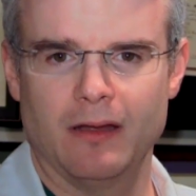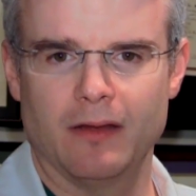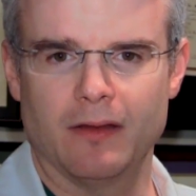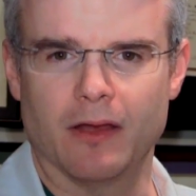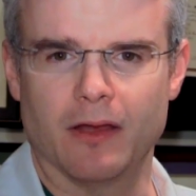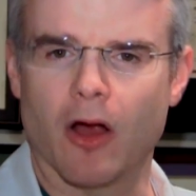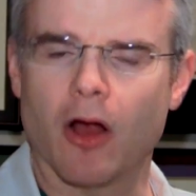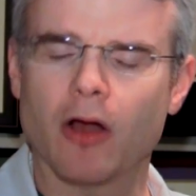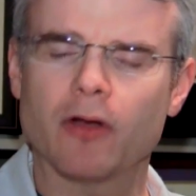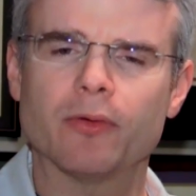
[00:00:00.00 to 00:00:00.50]

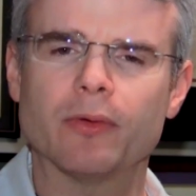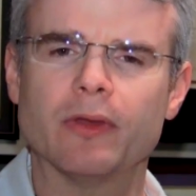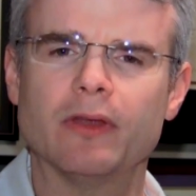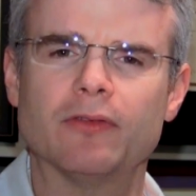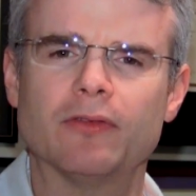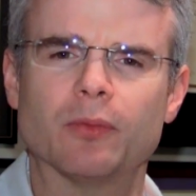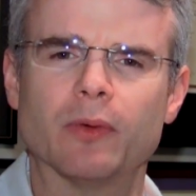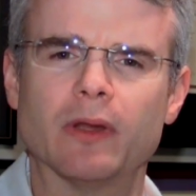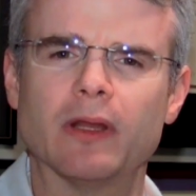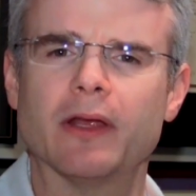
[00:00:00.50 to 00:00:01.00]
The
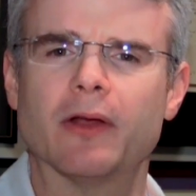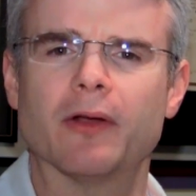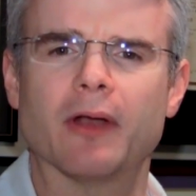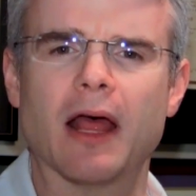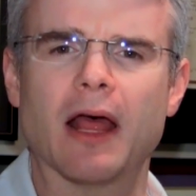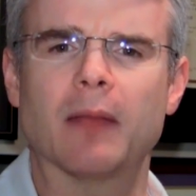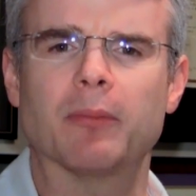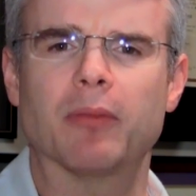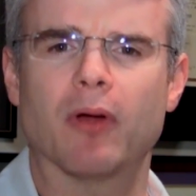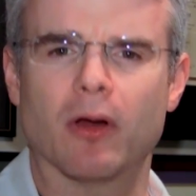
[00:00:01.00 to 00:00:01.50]
arteries really are
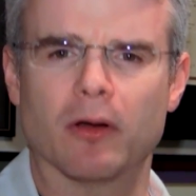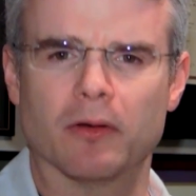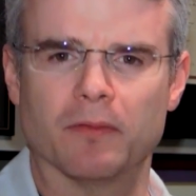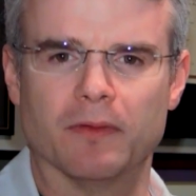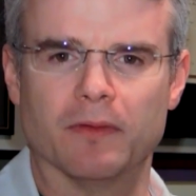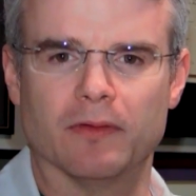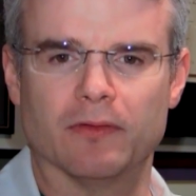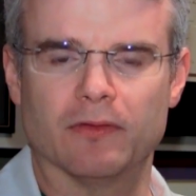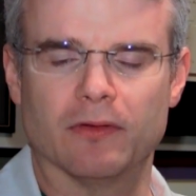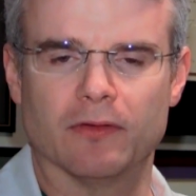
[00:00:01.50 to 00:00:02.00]
not part
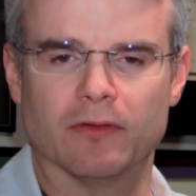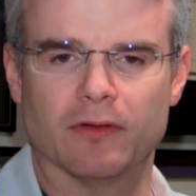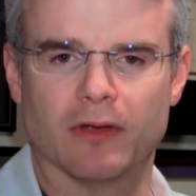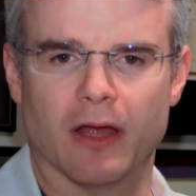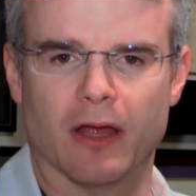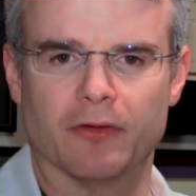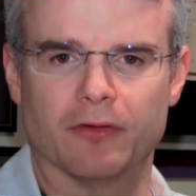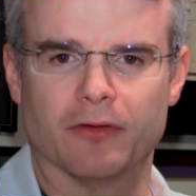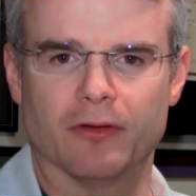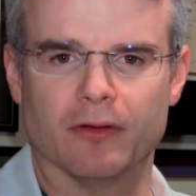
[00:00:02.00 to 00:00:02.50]
of this
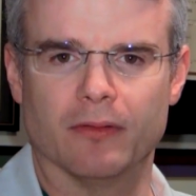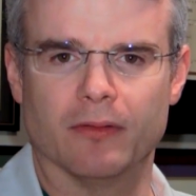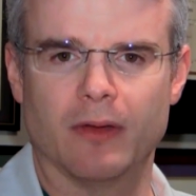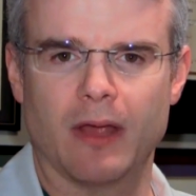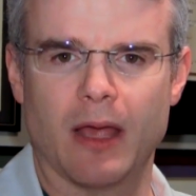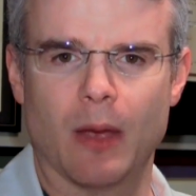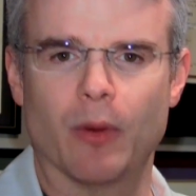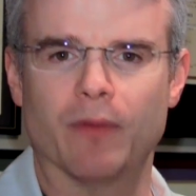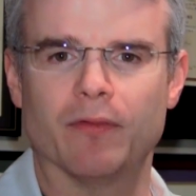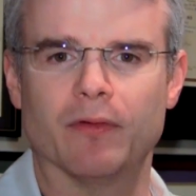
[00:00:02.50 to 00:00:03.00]
discussion.
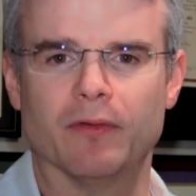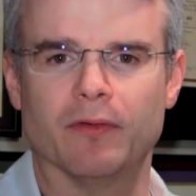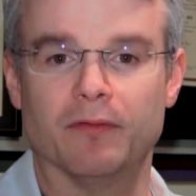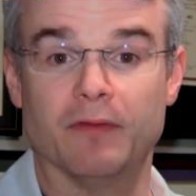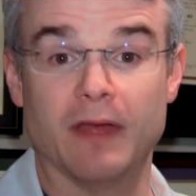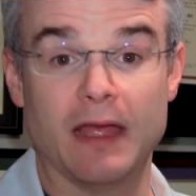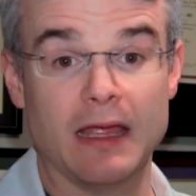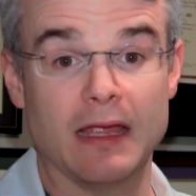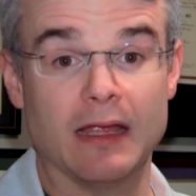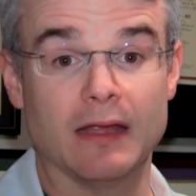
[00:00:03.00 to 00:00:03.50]
However, the
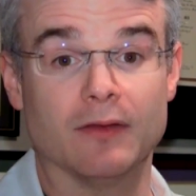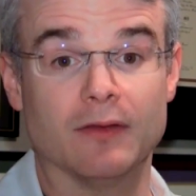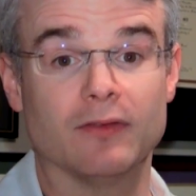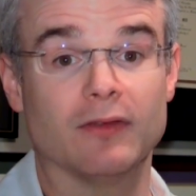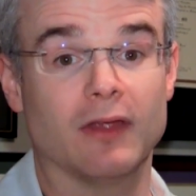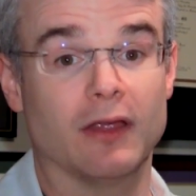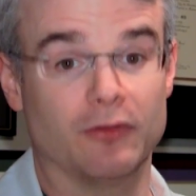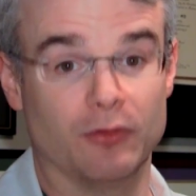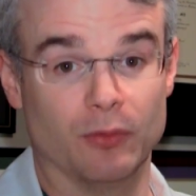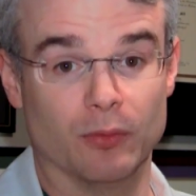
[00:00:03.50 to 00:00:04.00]

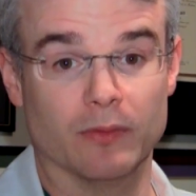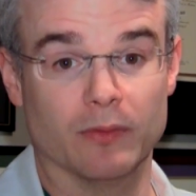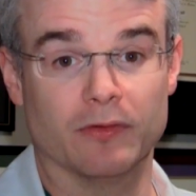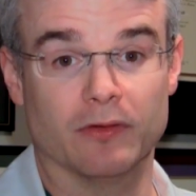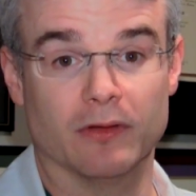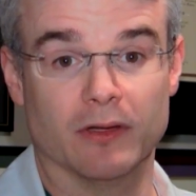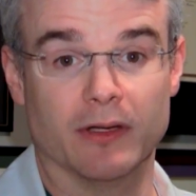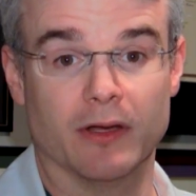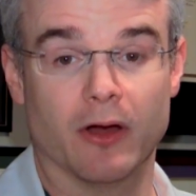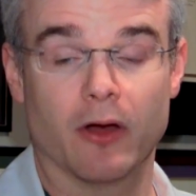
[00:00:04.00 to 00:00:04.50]
veins, as you will
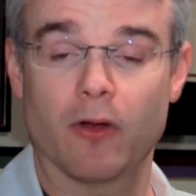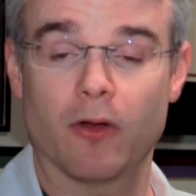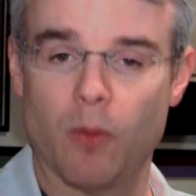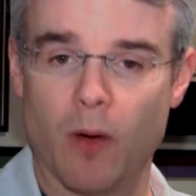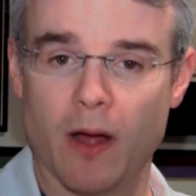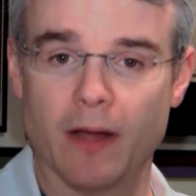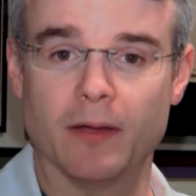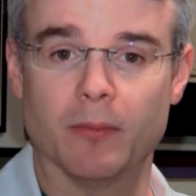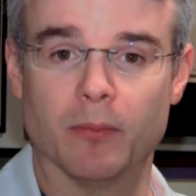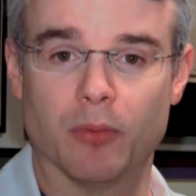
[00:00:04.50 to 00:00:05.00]
see, are
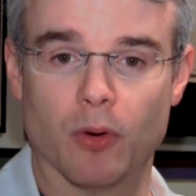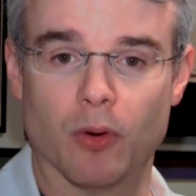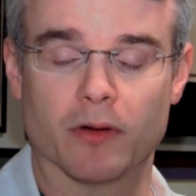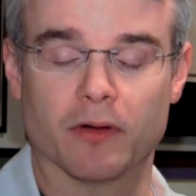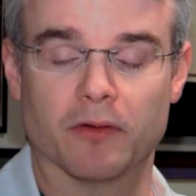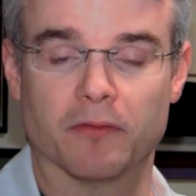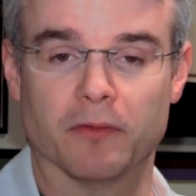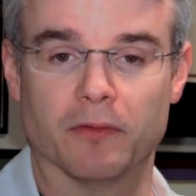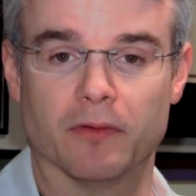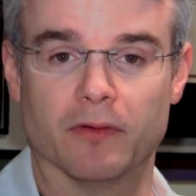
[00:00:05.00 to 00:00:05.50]
quite
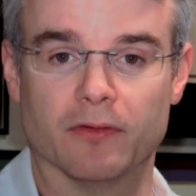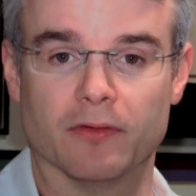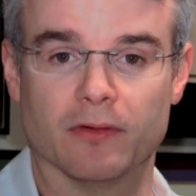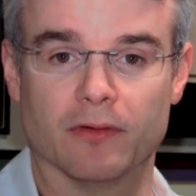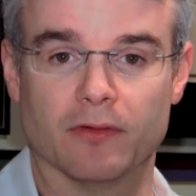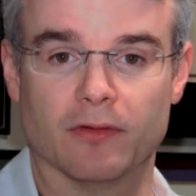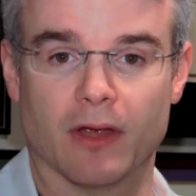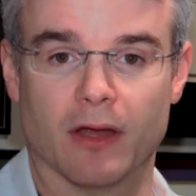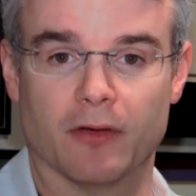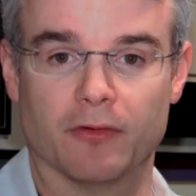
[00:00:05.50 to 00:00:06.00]
important for this
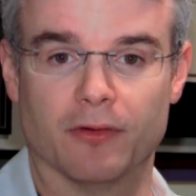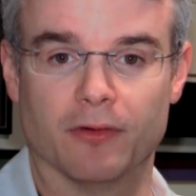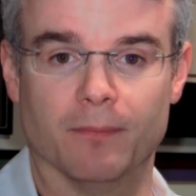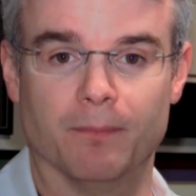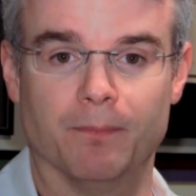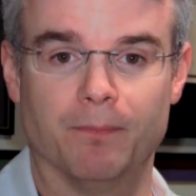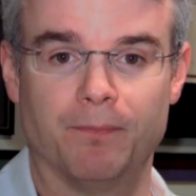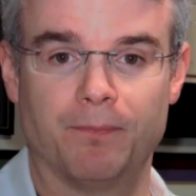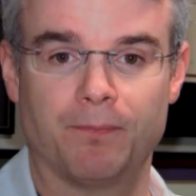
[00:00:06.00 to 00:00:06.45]
discussion.